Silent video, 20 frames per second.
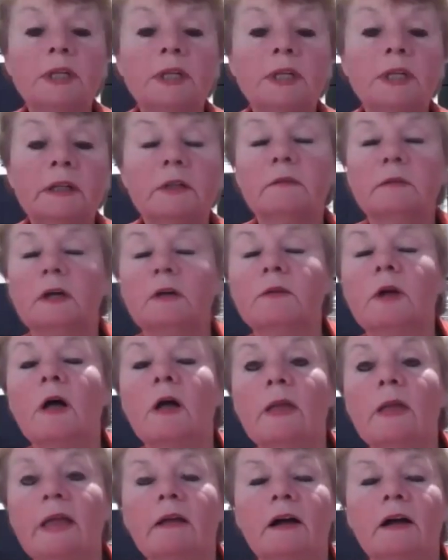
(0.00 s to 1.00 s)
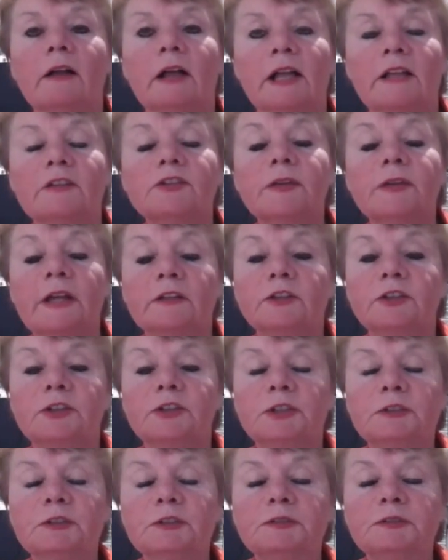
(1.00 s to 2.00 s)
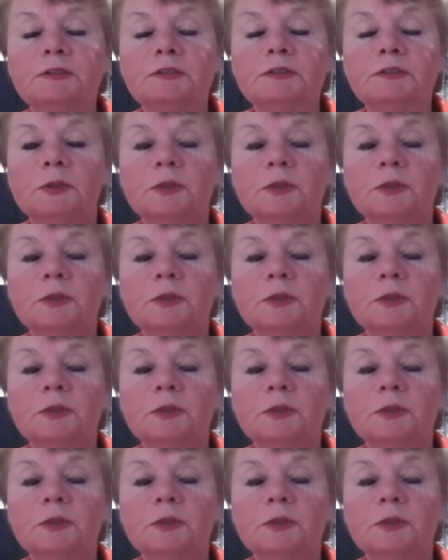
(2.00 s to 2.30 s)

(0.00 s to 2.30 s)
well, I'll answer that in twofold.